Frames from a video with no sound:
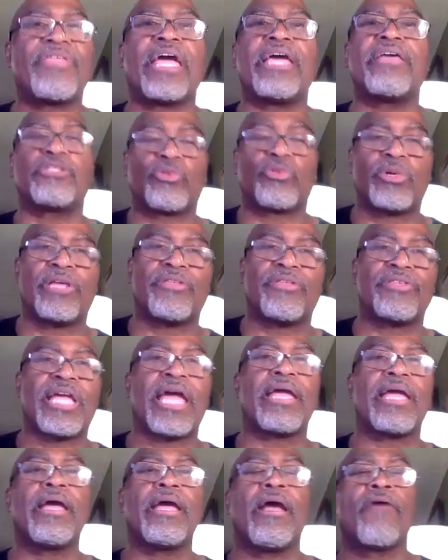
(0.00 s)
day, the 20th
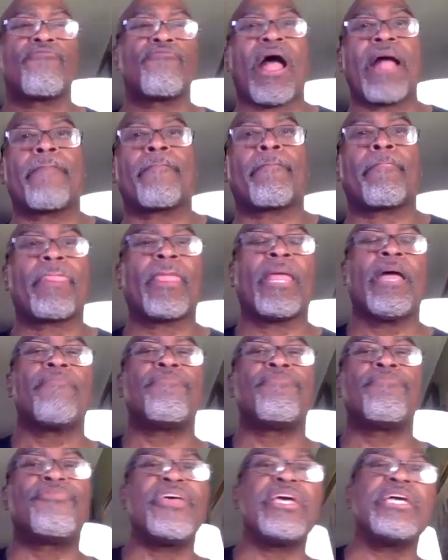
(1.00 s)
day. Right?
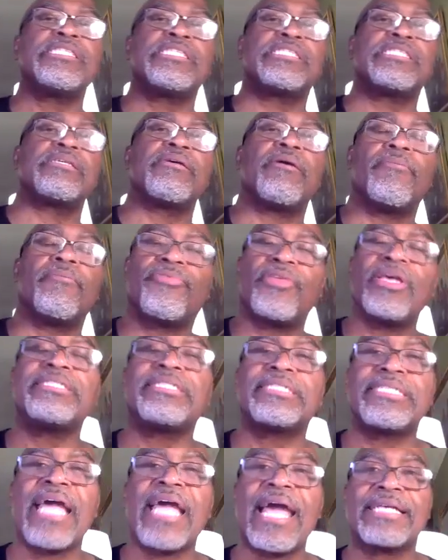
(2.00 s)
This
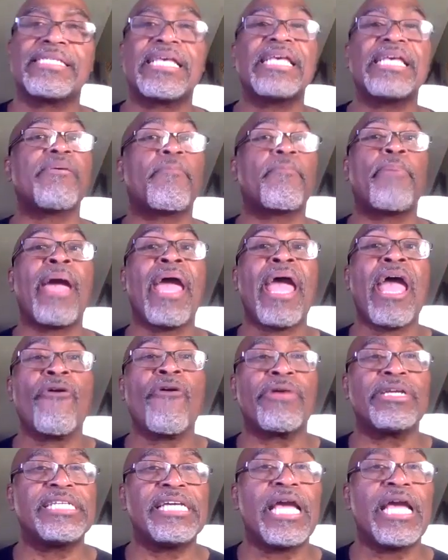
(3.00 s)
text is a
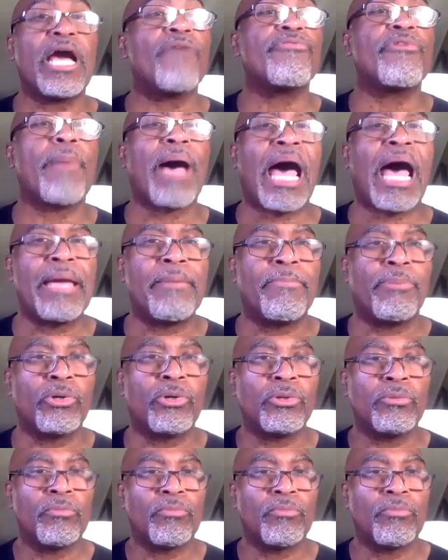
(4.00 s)
parody of the Bible.